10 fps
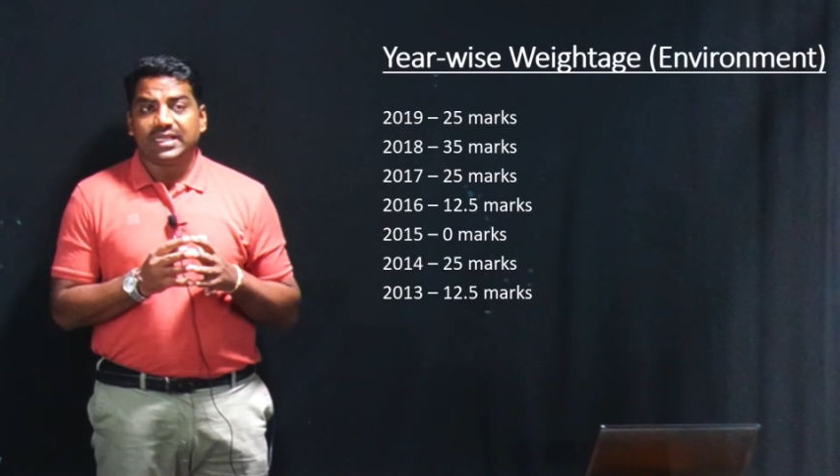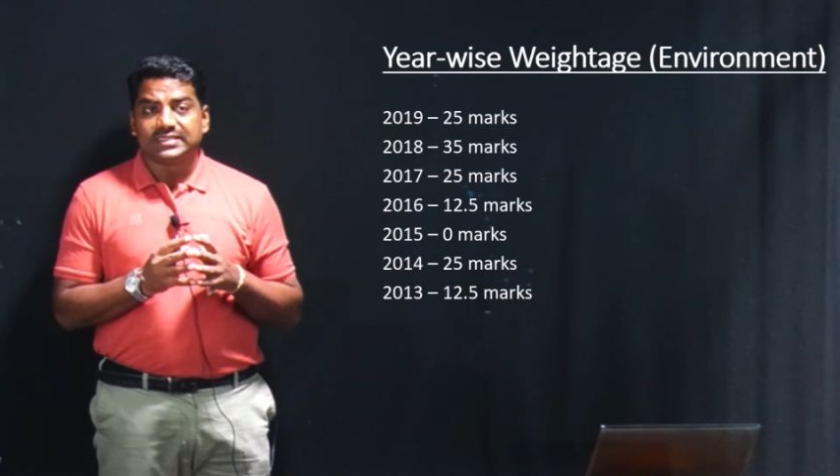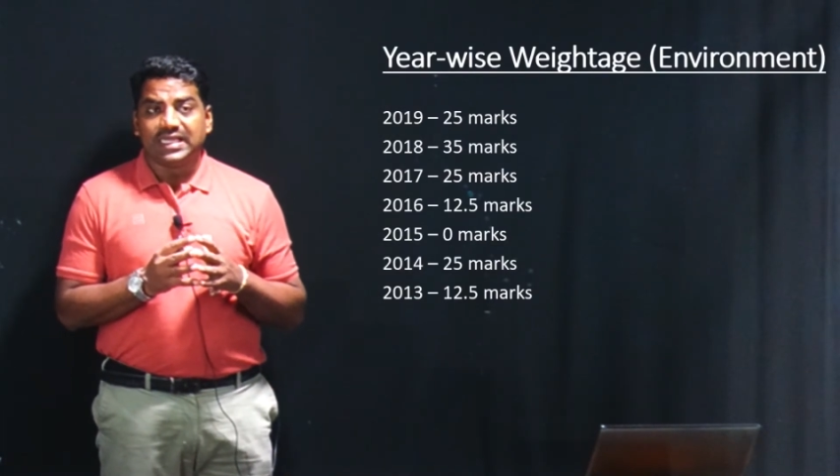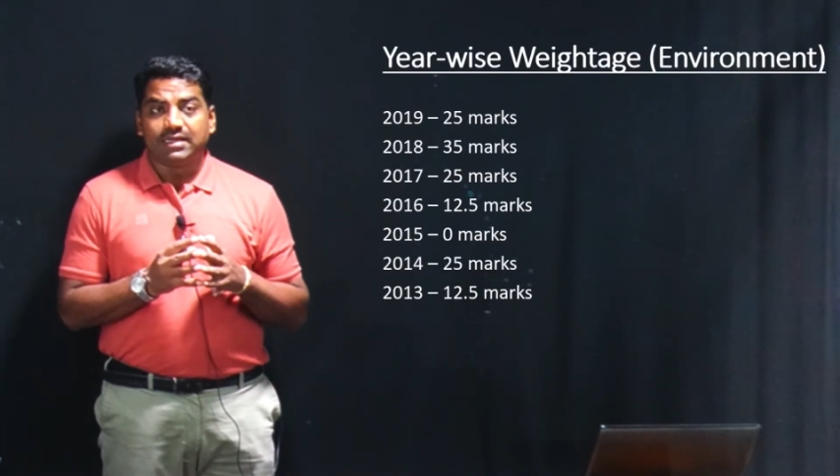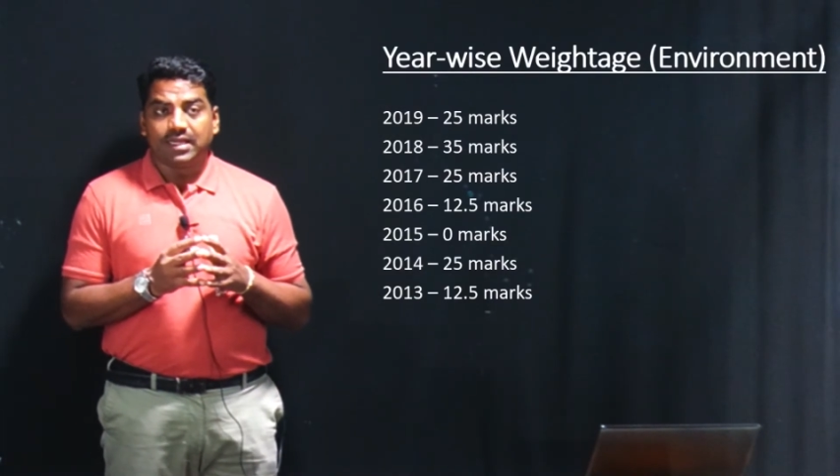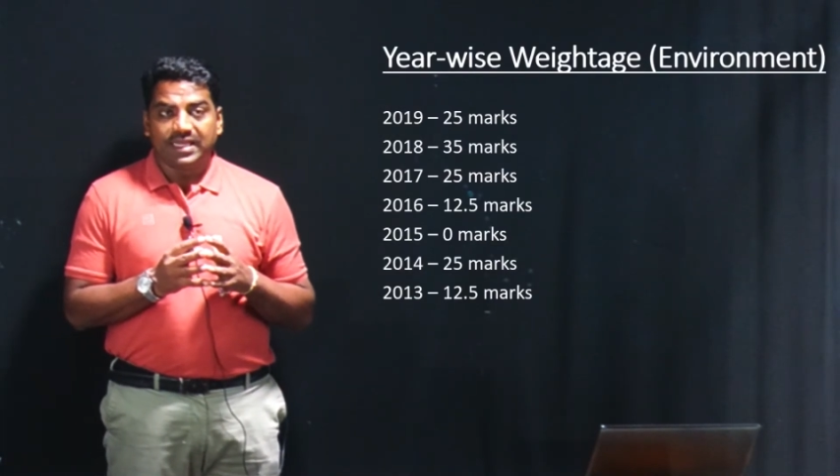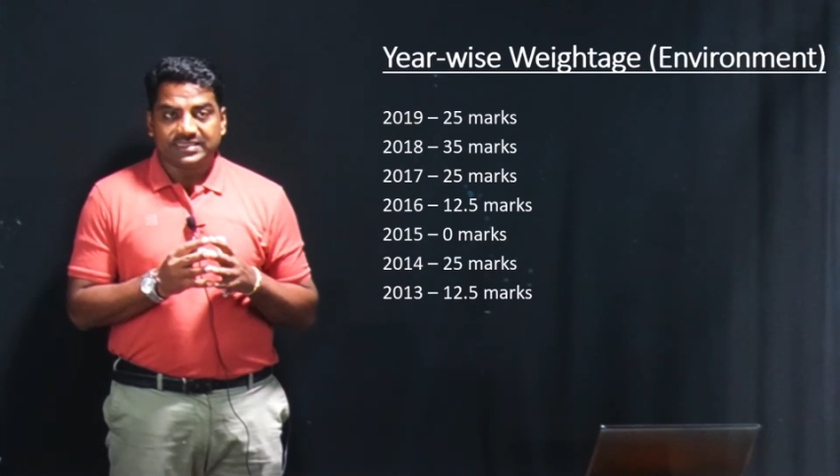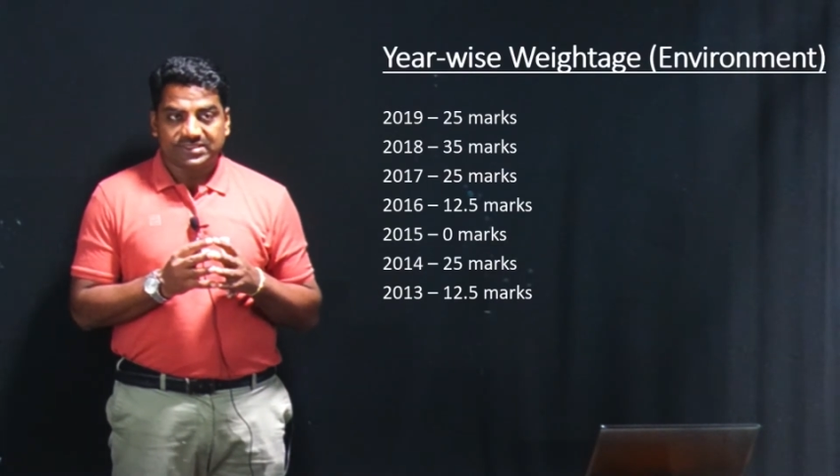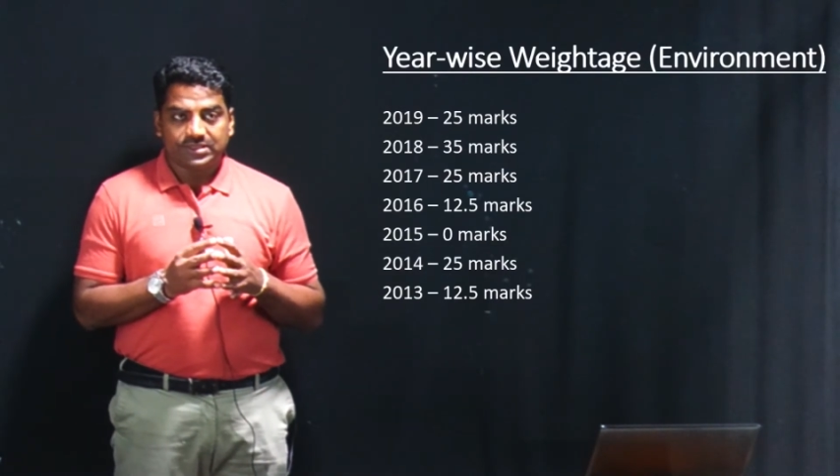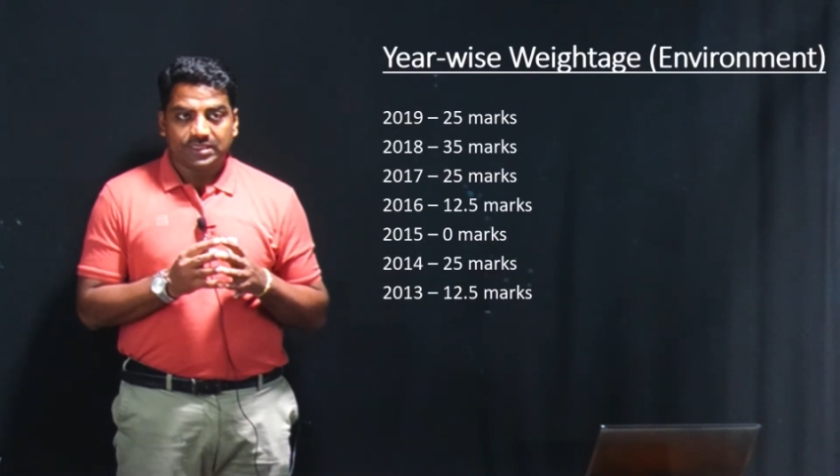is little
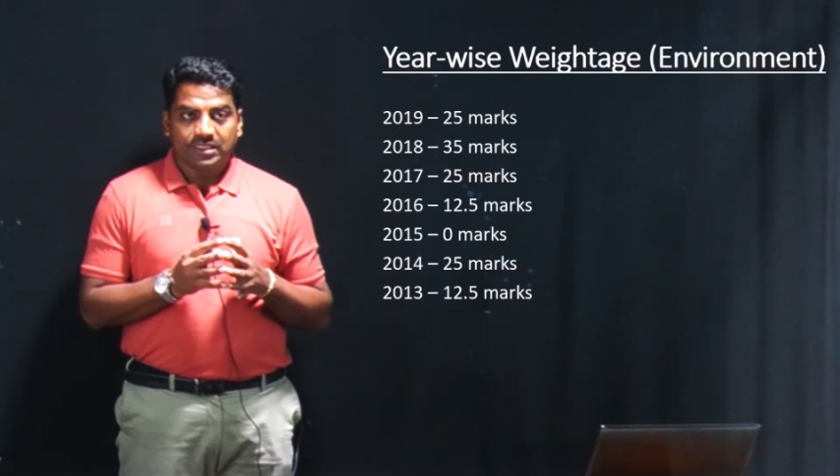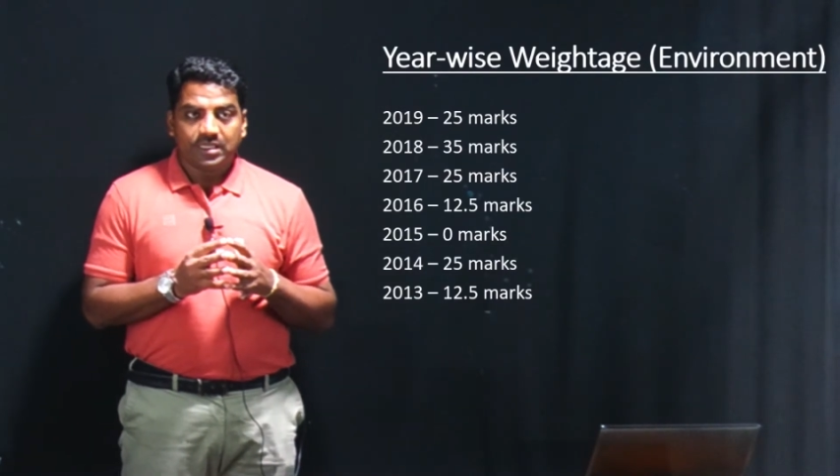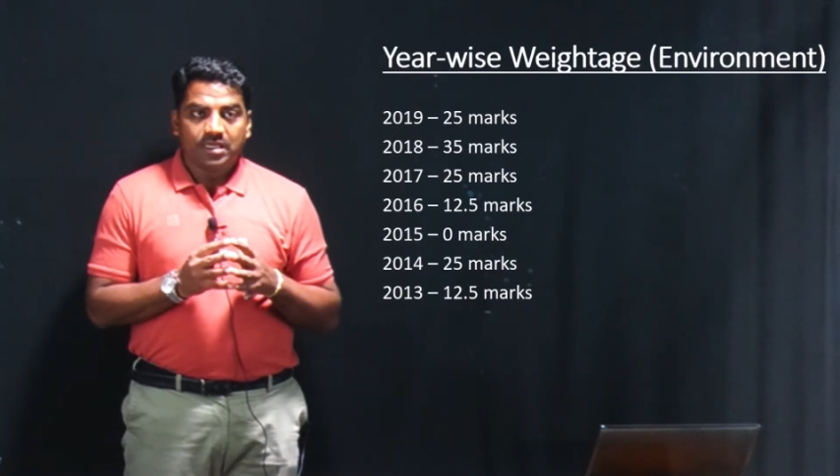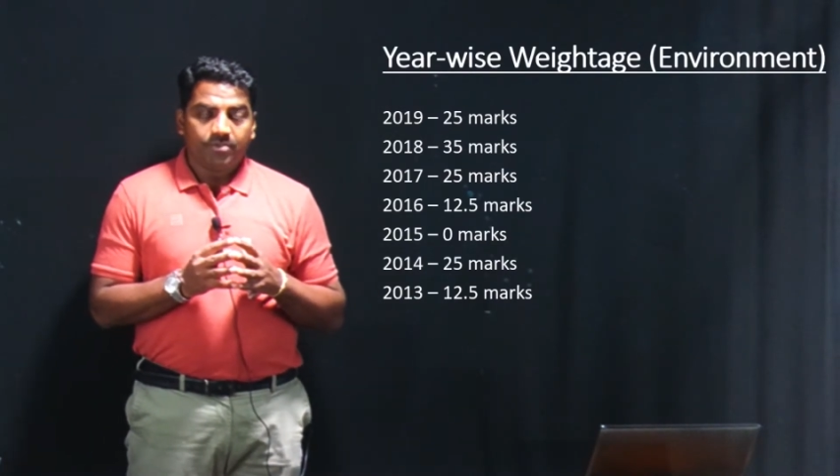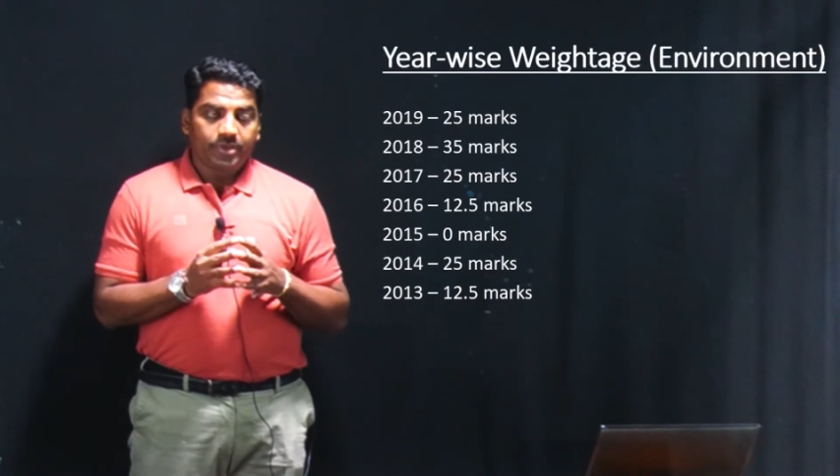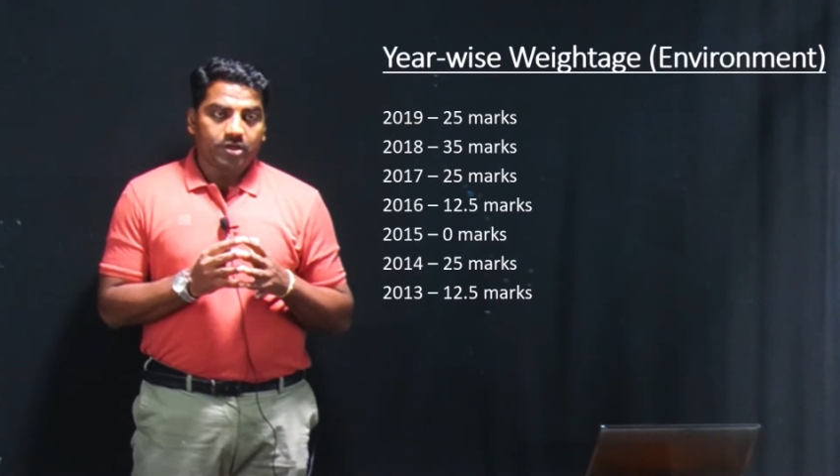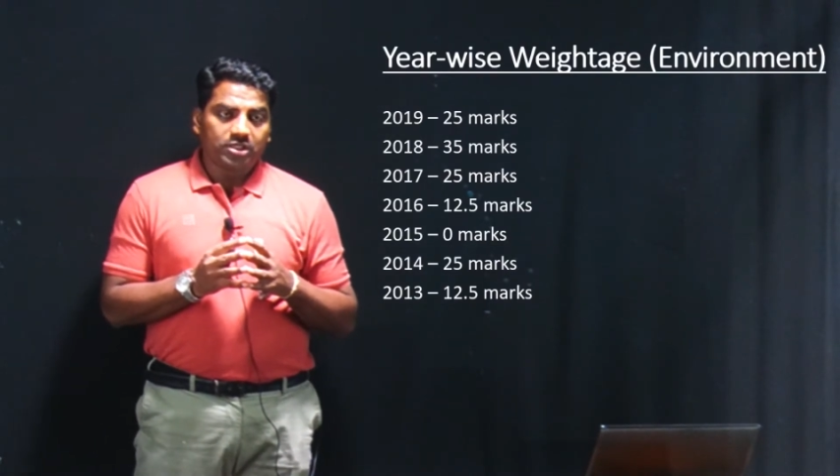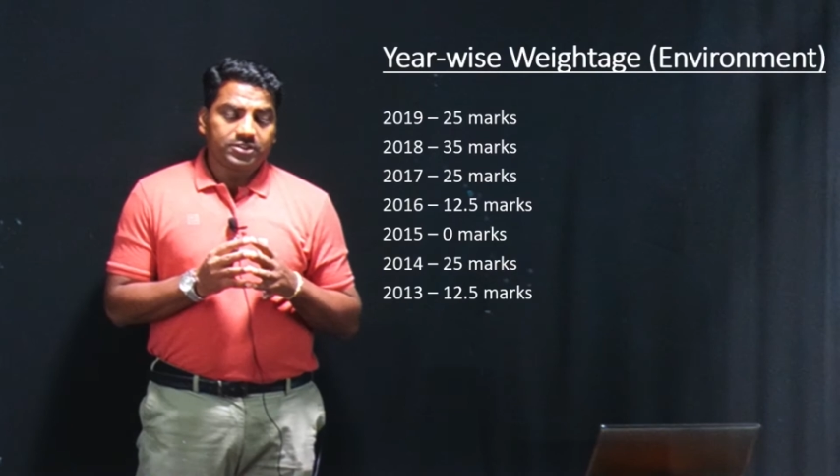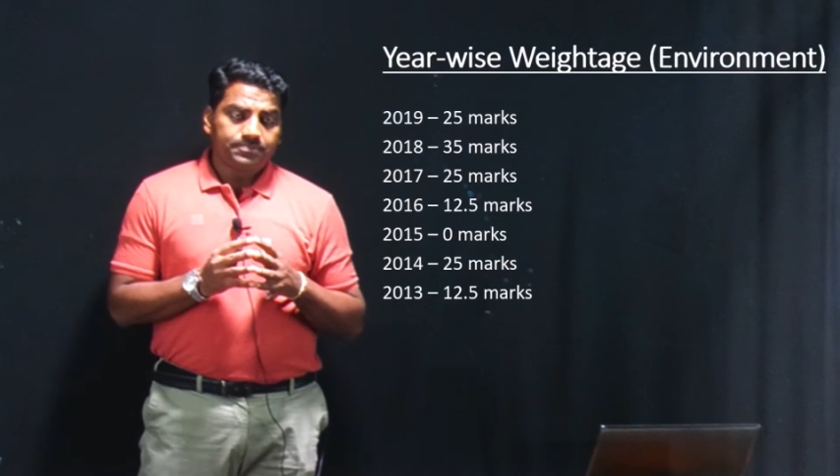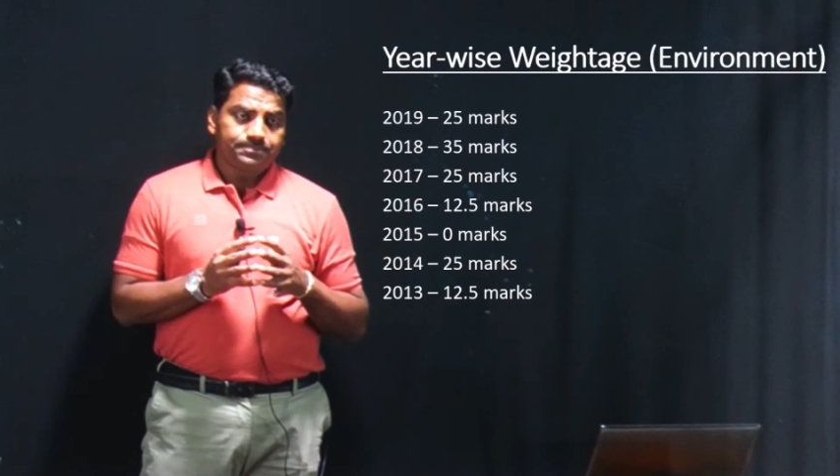less,
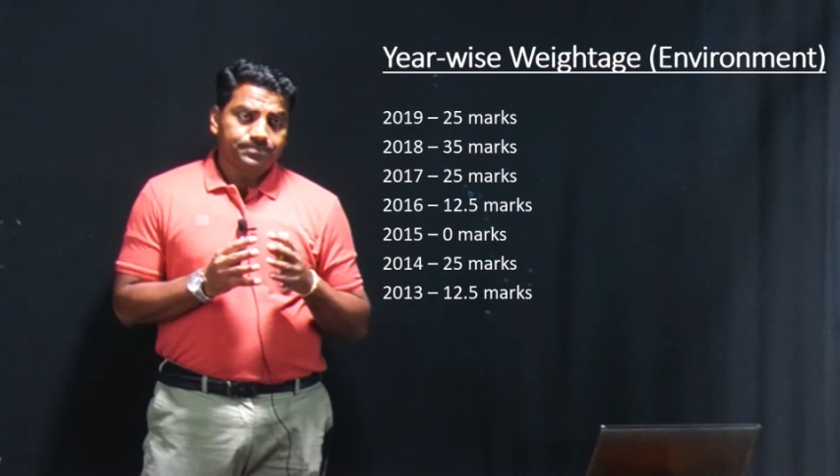because